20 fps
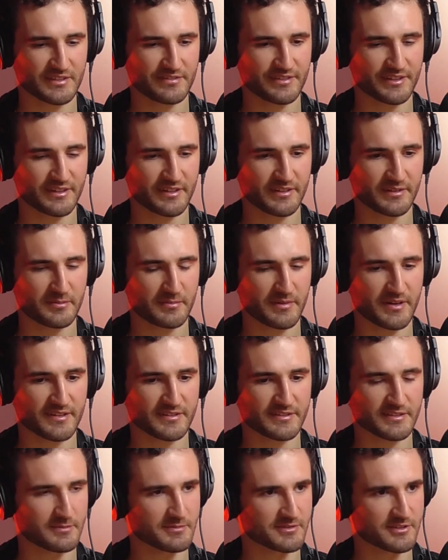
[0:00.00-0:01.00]
every couple of
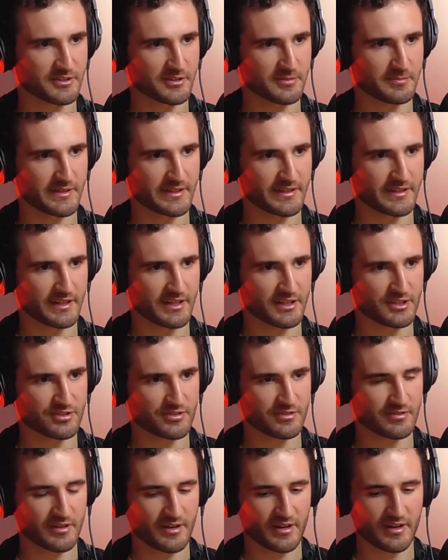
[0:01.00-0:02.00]
months. I'm still on
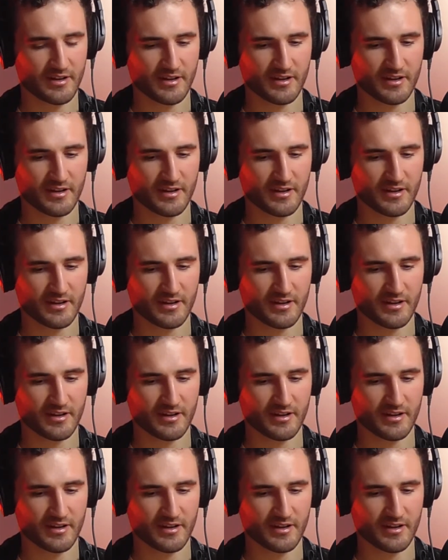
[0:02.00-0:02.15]
medication.